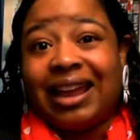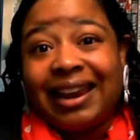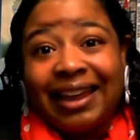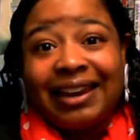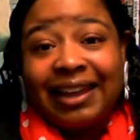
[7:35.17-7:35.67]

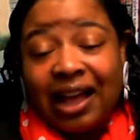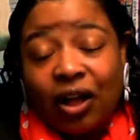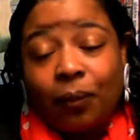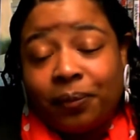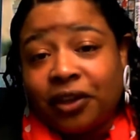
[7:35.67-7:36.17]
and any
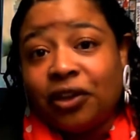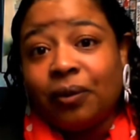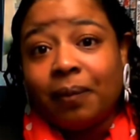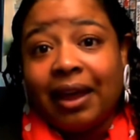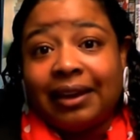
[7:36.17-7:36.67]
help that you
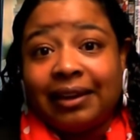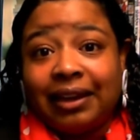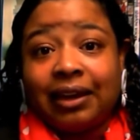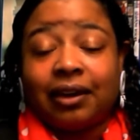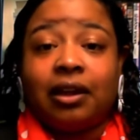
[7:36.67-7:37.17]
might
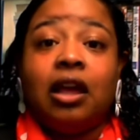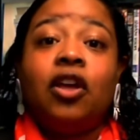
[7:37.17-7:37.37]
need.